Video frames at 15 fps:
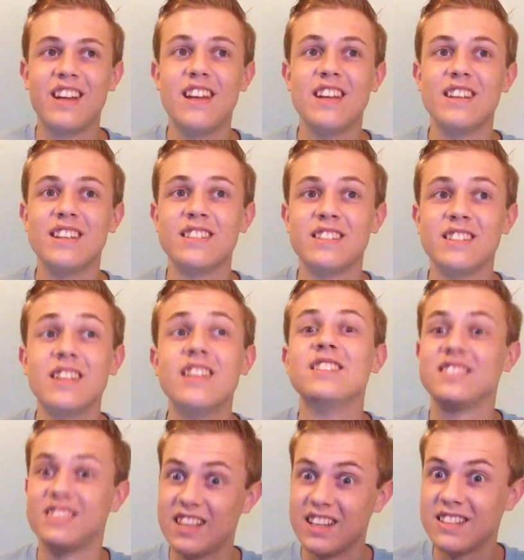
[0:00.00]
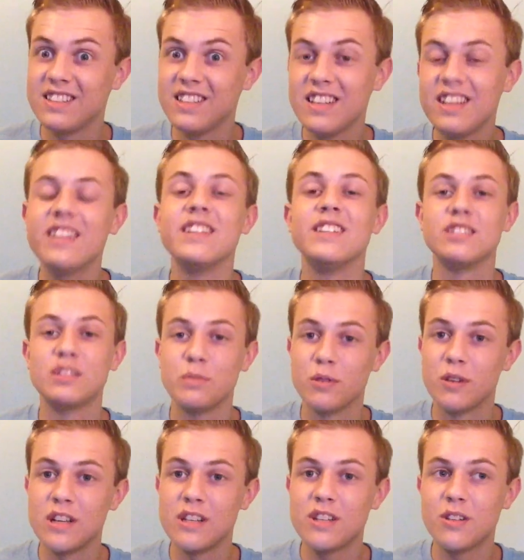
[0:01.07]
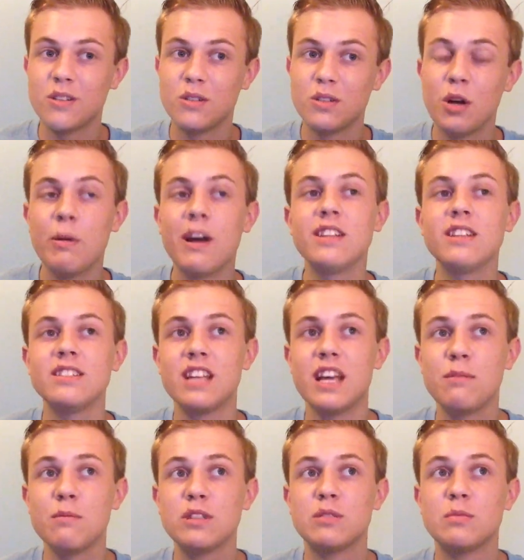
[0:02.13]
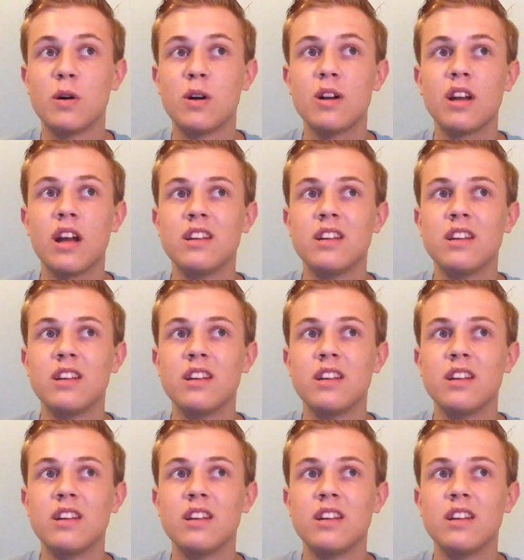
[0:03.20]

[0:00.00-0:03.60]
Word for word: is sexy, inspirational, about the same as Mark.